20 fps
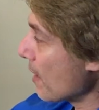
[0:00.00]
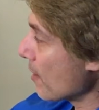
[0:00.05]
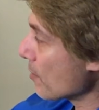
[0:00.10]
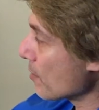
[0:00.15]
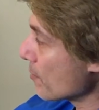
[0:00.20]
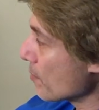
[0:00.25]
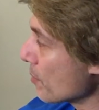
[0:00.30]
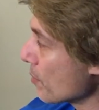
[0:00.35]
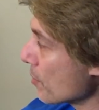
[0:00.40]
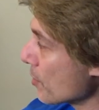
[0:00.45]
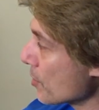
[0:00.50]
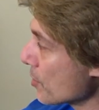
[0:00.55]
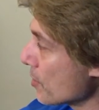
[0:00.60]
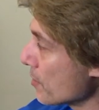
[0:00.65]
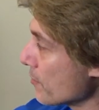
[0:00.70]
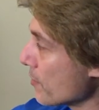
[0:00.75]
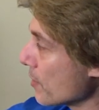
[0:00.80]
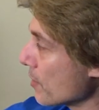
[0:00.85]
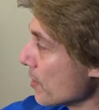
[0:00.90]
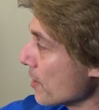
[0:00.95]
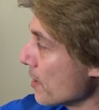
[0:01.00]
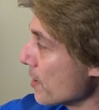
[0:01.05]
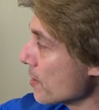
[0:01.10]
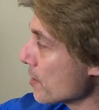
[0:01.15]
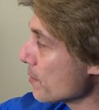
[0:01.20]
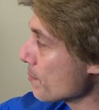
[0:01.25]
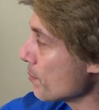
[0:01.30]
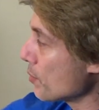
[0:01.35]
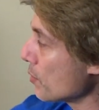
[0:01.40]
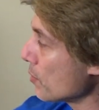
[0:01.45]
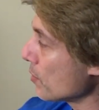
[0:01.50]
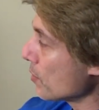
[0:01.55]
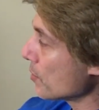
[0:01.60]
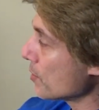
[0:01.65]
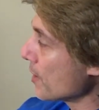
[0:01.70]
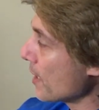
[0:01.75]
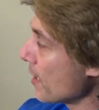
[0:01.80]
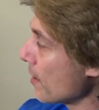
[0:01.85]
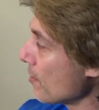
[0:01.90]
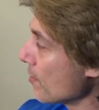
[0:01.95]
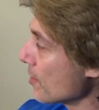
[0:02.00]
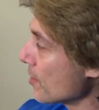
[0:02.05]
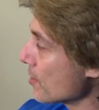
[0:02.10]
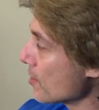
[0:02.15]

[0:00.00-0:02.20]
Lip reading: outer portion of the lid is pulled down